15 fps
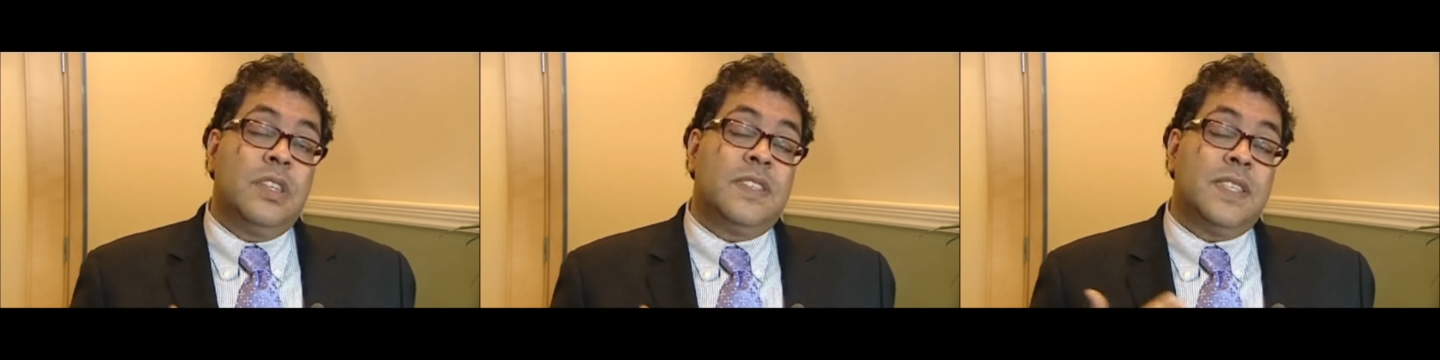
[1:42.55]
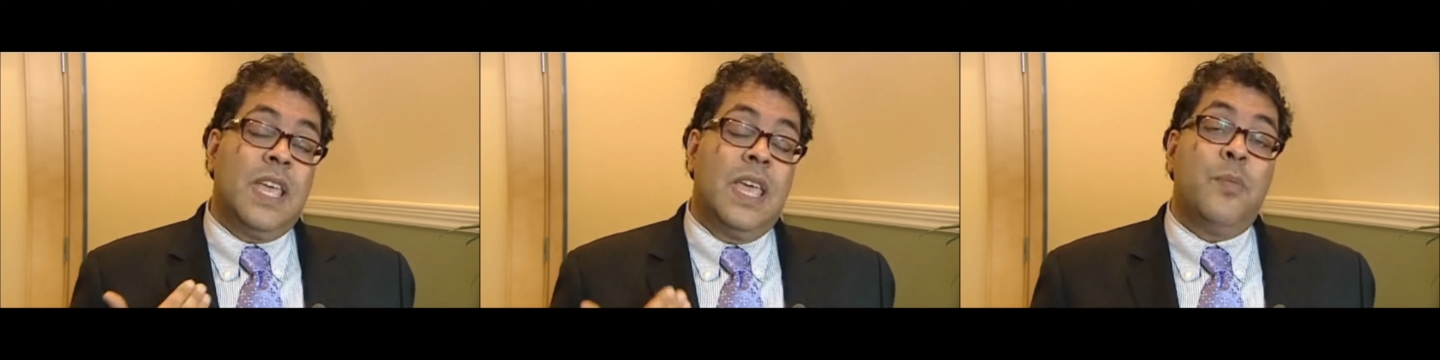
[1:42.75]

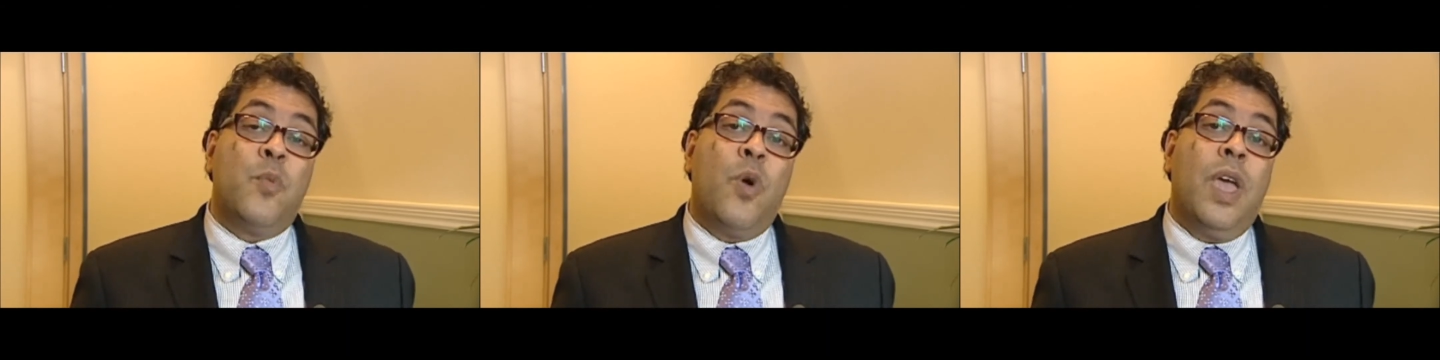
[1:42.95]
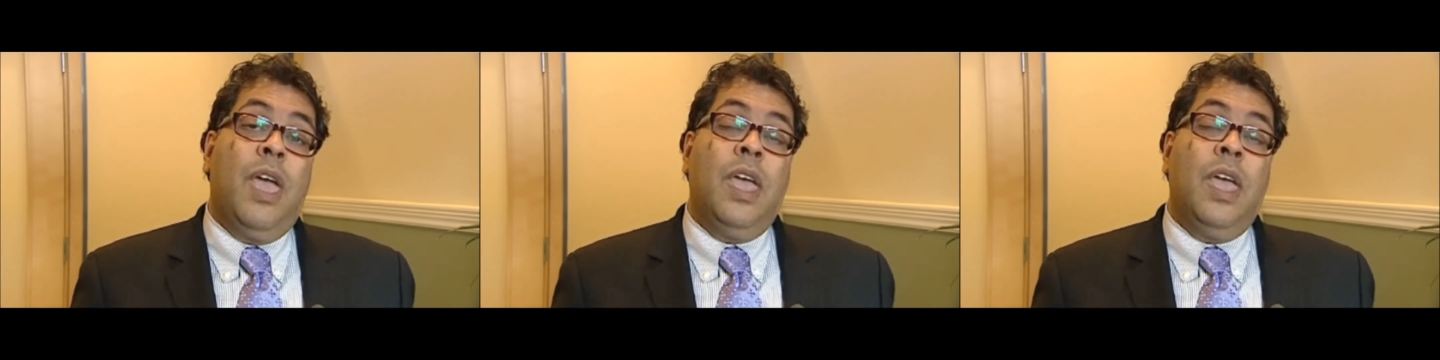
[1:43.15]
in the
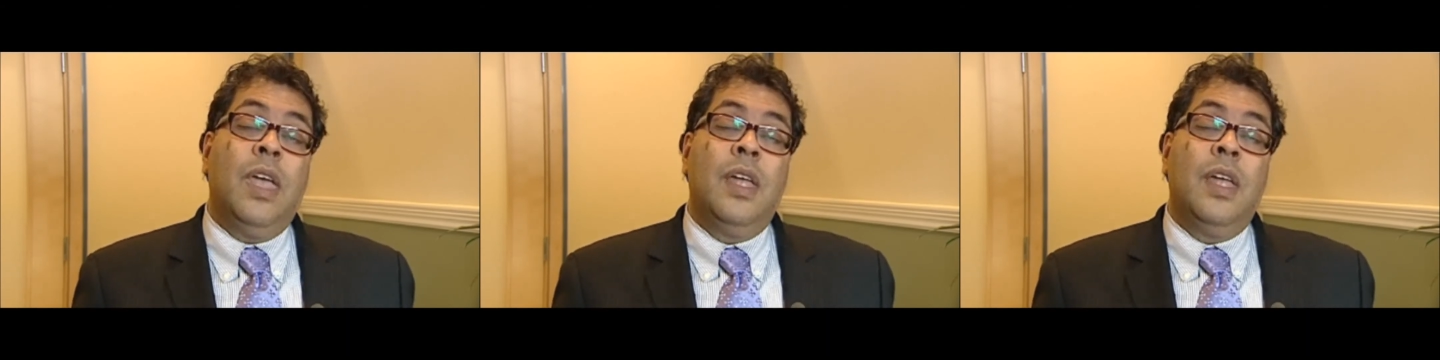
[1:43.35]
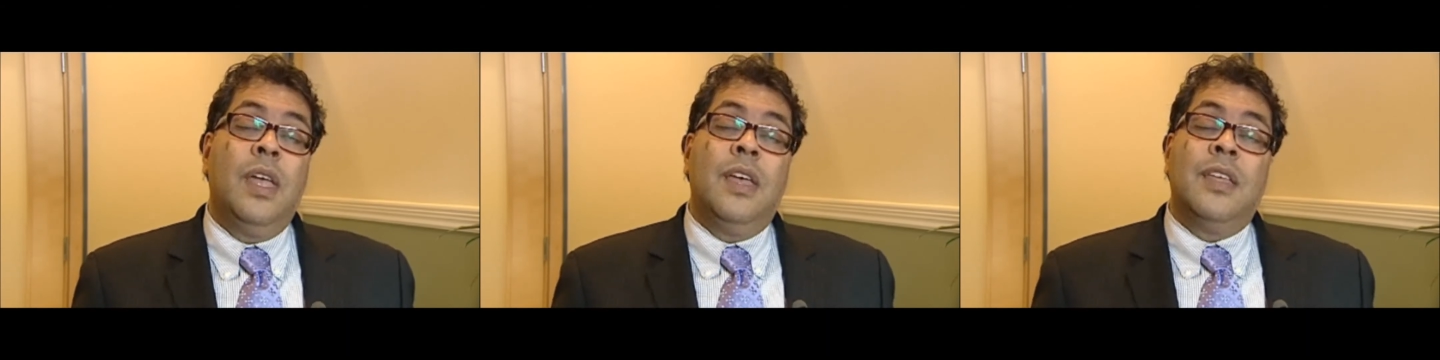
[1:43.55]
same
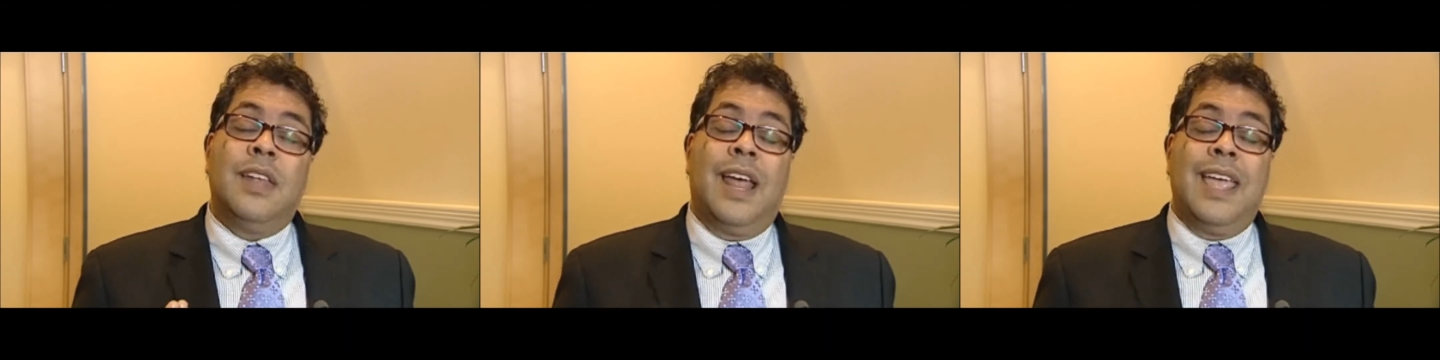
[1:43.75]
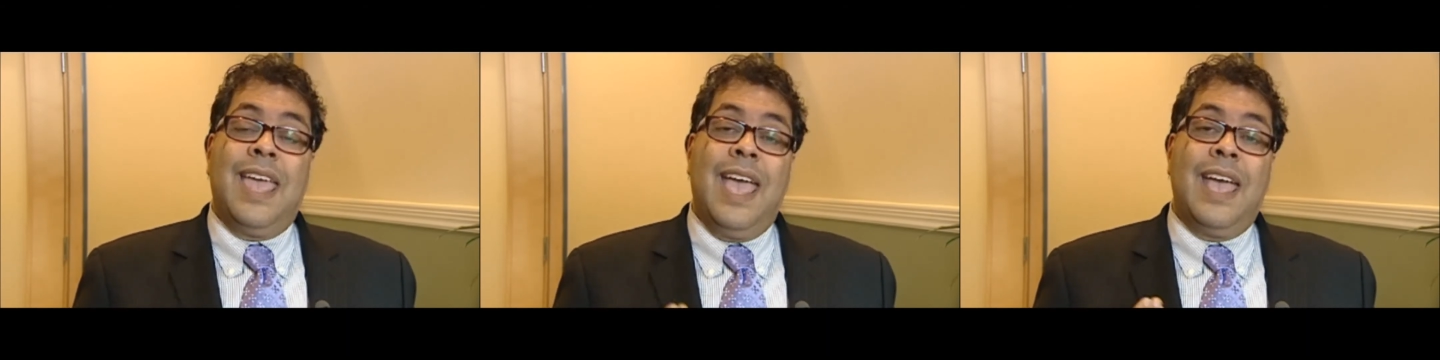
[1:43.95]
way
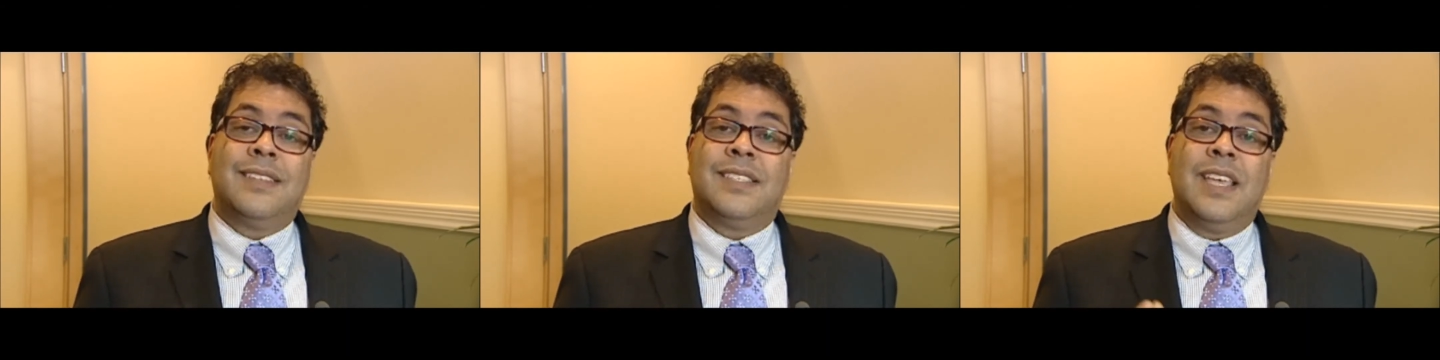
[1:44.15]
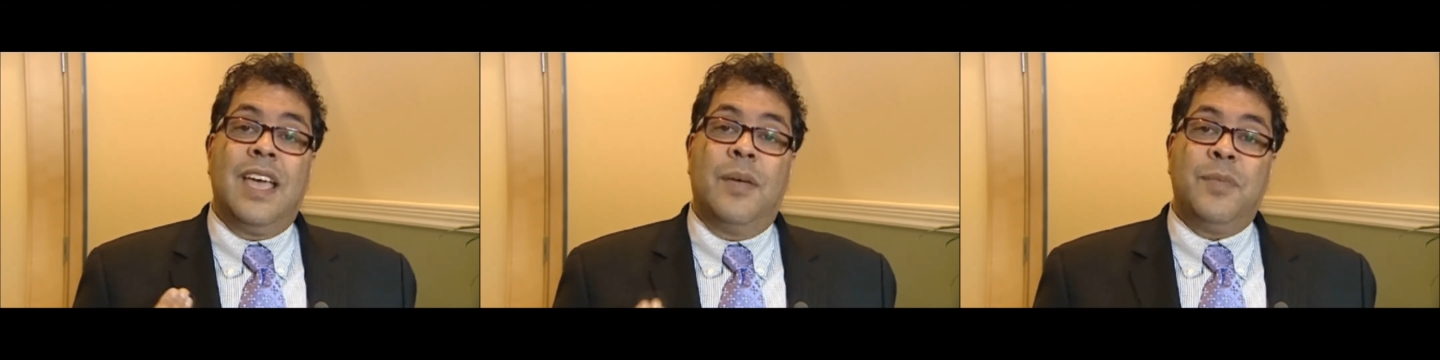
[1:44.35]
that I
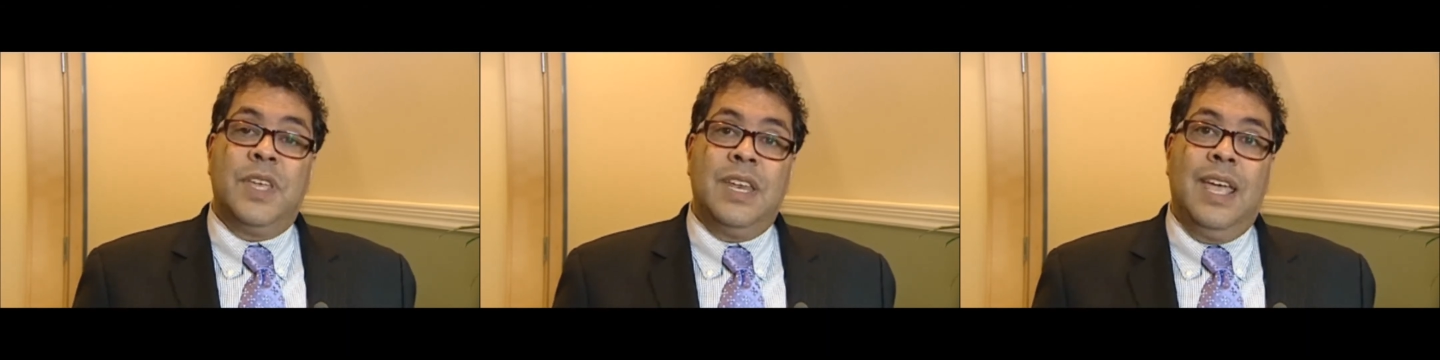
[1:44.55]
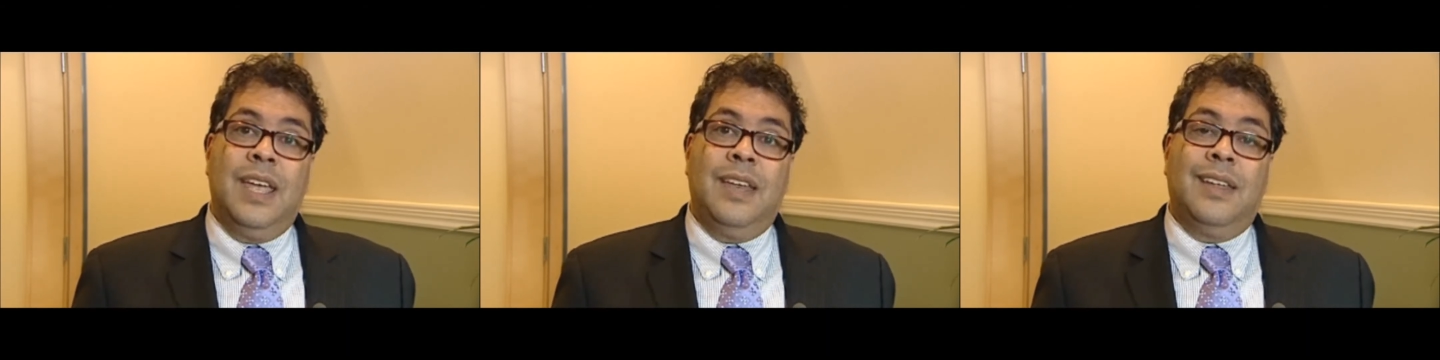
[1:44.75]
can say
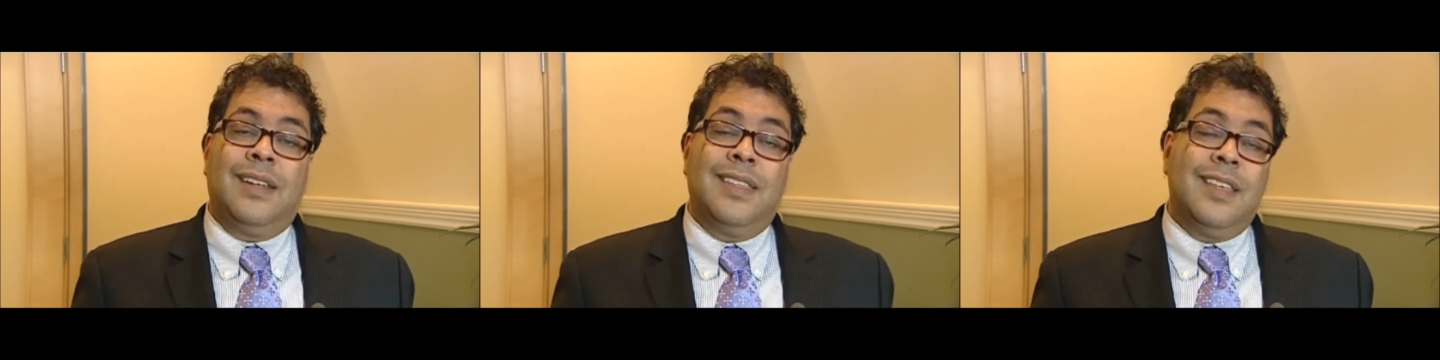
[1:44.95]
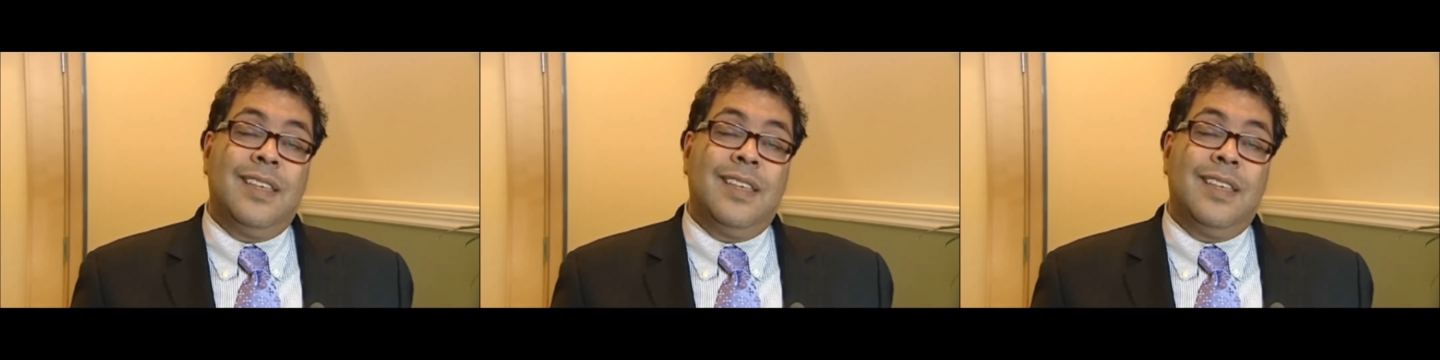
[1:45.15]
I'm Canadian?